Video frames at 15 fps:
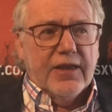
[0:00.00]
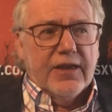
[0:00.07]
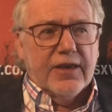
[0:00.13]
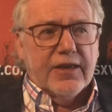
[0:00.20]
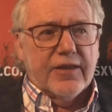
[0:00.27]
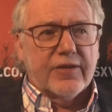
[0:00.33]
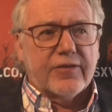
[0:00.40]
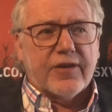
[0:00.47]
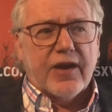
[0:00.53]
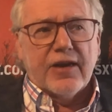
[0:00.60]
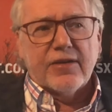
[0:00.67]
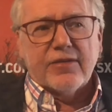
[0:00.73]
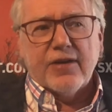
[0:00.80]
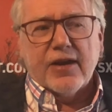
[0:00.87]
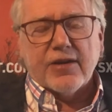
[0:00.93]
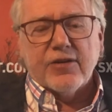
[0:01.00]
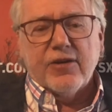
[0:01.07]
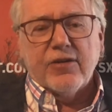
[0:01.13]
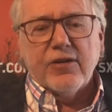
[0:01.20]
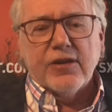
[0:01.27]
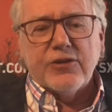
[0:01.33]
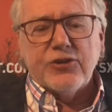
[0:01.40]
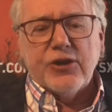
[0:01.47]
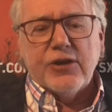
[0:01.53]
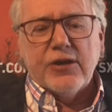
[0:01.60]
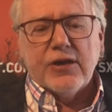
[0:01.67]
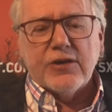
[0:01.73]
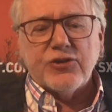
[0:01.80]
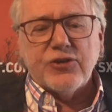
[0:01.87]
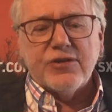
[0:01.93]
this kind of technology,
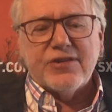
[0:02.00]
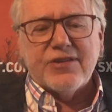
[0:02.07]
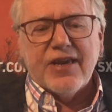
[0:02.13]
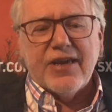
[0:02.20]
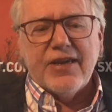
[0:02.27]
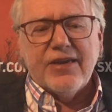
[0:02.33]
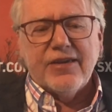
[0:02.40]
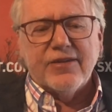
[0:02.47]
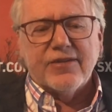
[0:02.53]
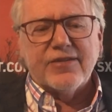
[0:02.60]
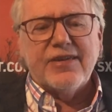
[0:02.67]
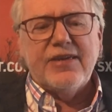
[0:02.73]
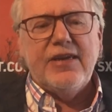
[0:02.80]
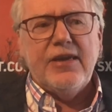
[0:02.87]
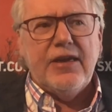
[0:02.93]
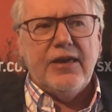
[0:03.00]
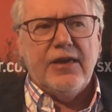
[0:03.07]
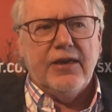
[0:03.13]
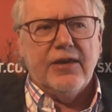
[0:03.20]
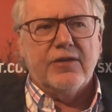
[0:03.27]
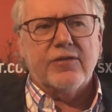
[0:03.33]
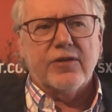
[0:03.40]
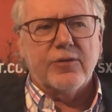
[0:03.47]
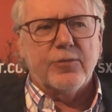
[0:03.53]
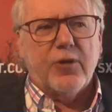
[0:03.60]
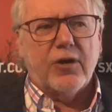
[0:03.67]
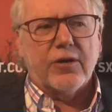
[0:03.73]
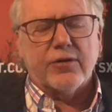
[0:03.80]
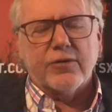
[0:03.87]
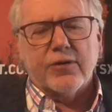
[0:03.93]
I should say, is key to the
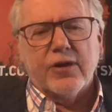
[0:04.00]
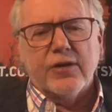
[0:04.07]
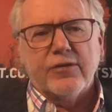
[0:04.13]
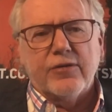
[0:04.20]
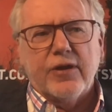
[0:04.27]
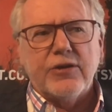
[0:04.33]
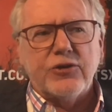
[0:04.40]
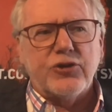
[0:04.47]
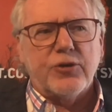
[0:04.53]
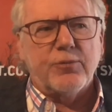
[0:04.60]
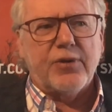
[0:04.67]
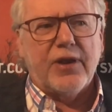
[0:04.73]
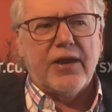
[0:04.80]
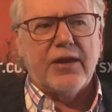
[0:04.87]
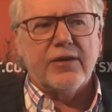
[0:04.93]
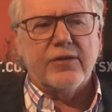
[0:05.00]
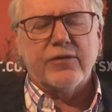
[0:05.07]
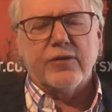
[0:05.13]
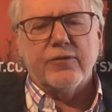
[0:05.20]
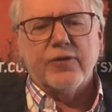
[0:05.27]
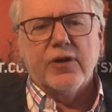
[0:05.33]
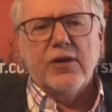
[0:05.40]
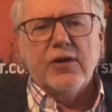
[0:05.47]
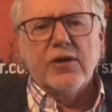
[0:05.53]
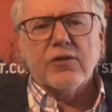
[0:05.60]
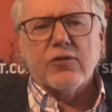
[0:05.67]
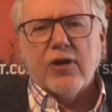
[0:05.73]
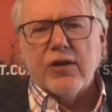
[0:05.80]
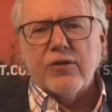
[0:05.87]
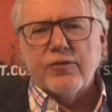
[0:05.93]
modernization plans of
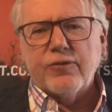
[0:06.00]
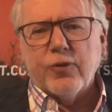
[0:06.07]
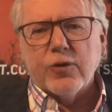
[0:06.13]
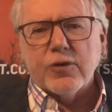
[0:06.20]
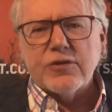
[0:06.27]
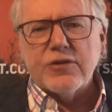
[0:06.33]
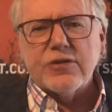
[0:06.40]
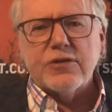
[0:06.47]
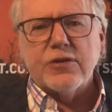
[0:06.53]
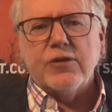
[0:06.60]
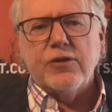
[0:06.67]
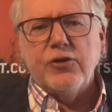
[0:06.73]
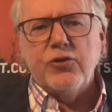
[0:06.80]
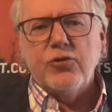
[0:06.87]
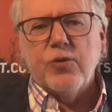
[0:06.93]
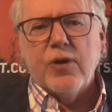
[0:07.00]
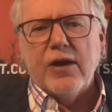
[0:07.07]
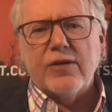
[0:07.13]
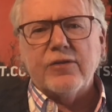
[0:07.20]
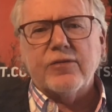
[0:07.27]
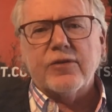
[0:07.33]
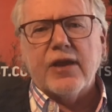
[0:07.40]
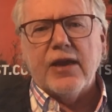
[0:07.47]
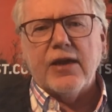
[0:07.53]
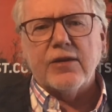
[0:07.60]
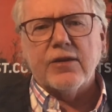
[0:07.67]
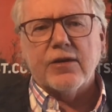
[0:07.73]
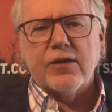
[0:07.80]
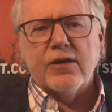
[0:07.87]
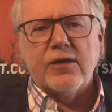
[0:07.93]
ground forces in the US,
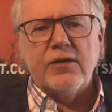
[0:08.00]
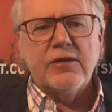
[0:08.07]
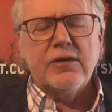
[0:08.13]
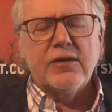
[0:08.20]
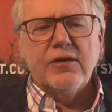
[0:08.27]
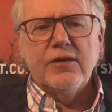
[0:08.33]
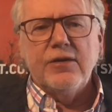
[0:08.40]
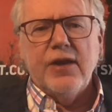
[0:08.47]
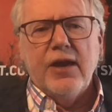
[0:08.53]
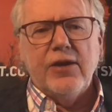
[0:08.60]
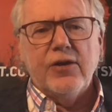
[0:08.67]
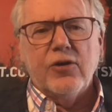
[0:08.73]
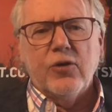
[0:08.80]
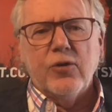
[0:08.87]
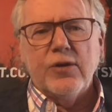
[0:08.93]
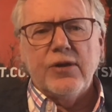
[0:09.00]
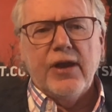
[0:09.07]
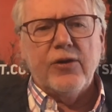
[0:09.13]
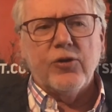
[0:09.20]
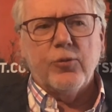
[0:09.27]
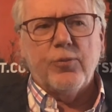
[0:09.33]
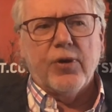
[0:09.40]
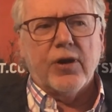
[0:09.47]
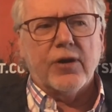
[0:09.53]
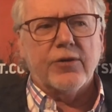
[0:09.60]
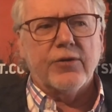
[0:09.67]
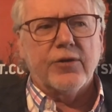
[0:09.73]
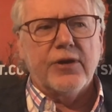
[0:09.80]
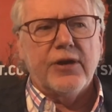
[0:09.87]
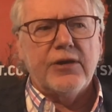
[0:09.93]
Canada, NATO, and NATO
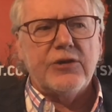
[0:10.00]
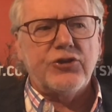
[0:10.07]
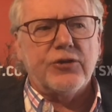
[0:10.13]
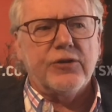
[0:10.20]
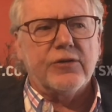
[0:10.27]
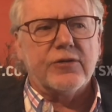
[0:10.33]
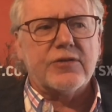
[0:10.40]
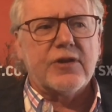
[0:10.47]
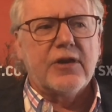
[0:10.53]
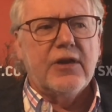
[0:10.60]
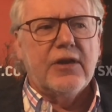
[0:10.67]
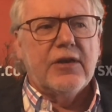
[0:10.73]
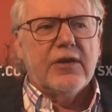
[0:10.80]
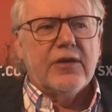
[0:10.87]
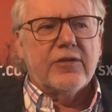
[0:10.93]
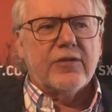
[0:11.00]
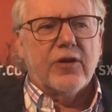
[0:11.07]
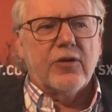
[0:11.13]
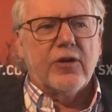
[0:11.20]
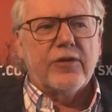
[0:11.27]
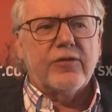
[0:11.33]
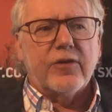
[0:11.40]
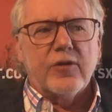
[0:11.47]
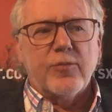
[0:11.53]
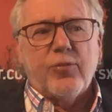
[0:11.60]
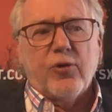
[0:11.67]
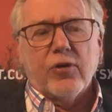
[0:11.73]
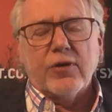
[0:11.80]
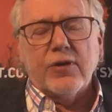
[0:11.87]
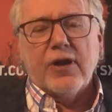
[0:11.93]
partner nations. So it's an
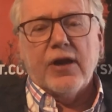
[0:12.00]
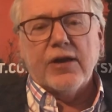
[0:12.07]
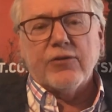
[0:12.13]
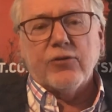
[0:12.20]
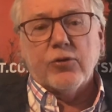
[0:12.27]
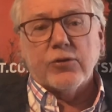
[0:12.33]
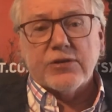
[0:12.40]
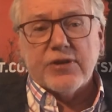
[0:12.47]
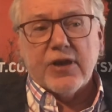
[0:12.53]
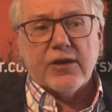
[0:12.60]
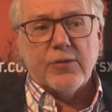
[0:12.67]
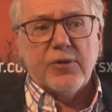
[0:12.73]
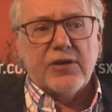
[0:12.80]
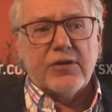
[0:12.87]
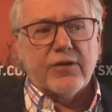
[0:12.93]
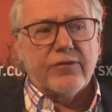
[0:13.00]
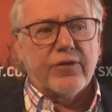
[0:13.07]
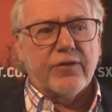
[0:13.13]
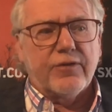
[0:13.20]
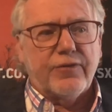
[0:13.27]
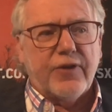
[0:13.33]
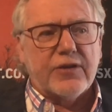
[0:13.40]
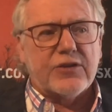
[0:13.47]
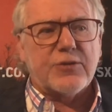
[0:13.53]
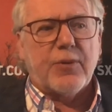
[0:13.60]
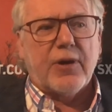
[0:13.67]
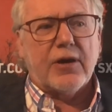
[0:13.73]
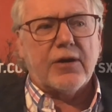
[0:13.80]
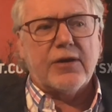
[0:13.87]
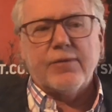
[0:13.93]
important high growth segment of the defense
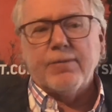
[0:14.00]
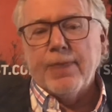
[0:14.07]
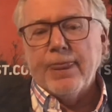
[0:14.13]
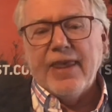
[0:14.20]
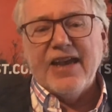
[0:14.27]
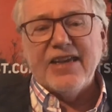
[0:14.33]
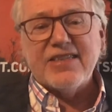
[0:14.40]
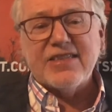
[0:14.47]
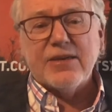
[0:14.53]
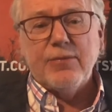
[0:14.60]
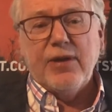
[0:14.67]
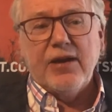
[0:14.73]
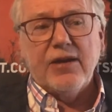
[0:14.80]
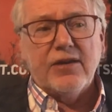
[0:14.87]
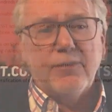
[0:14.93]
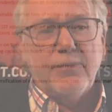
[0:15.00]
market, estimated to